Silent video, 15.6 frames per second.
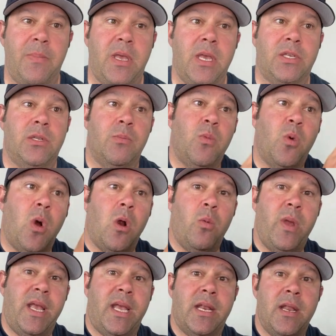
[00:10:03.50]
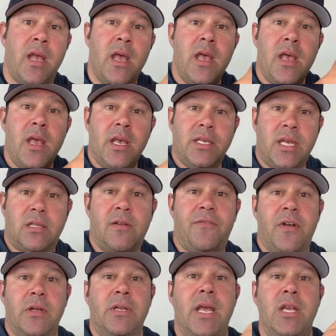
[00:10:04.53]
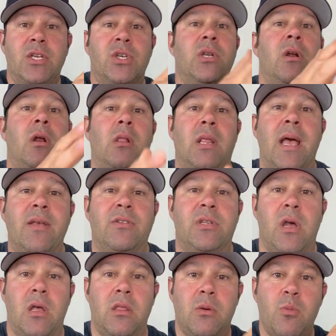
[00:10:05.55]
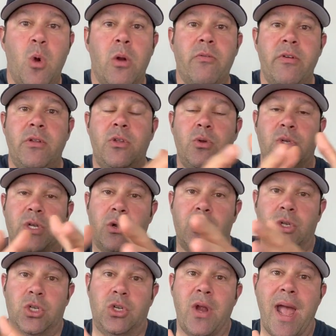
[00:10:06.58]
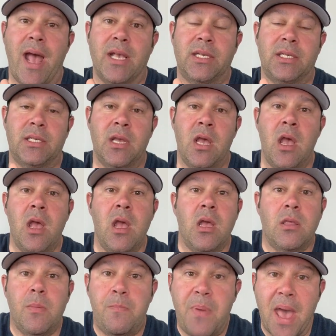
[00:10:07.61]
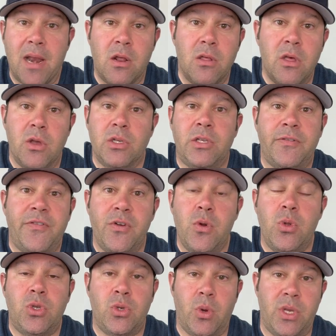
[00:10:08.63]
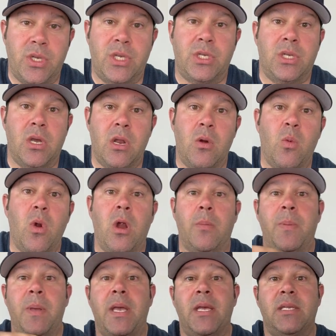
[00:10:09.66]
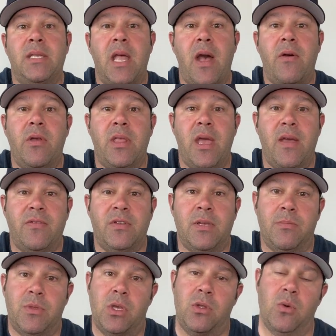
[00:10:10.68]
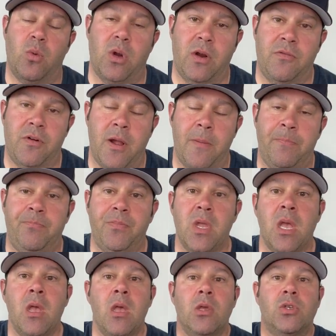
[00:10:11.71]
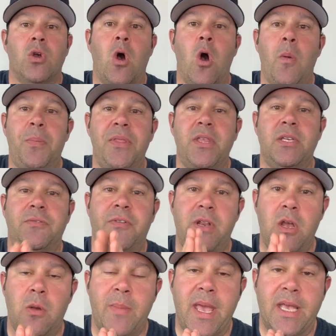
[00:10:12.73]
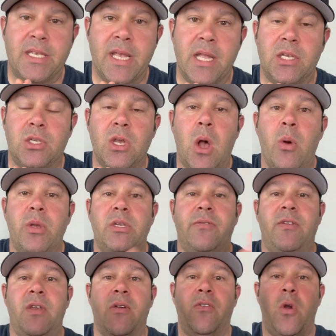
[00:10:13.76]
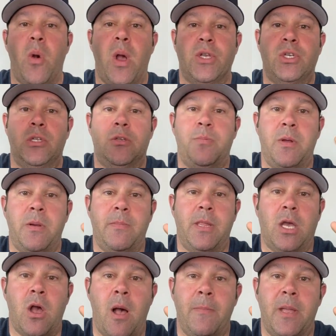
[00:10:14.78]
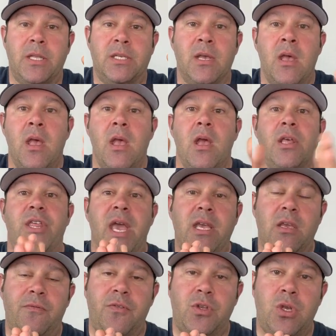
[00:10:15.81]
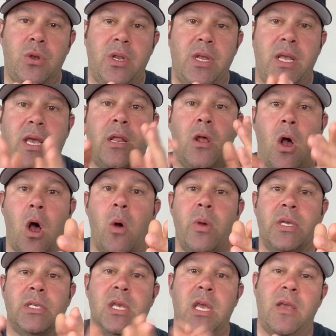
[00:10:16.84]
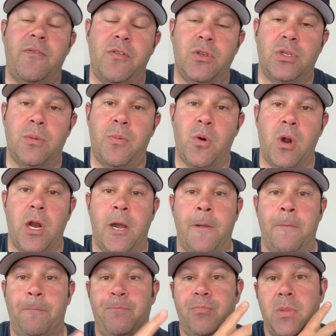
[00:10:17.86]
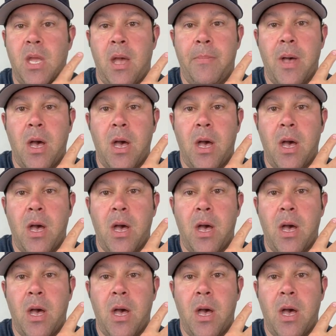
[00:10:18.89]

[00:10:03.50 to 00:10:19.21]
because the more we can set the foundation on our lifestyle, the more we reduce our stress, the better those food choices are going to work because now they have something to work from. So hopefully this video makes sense. As always, if you have questions, put them in the comments. Thank you for tuning in. Always thank you for your support. I'm